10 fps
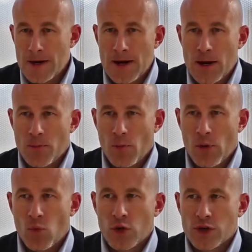
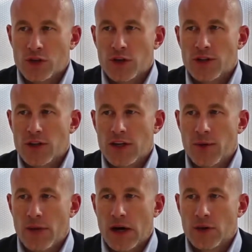but when you start to think
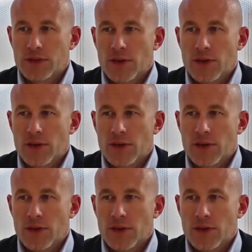about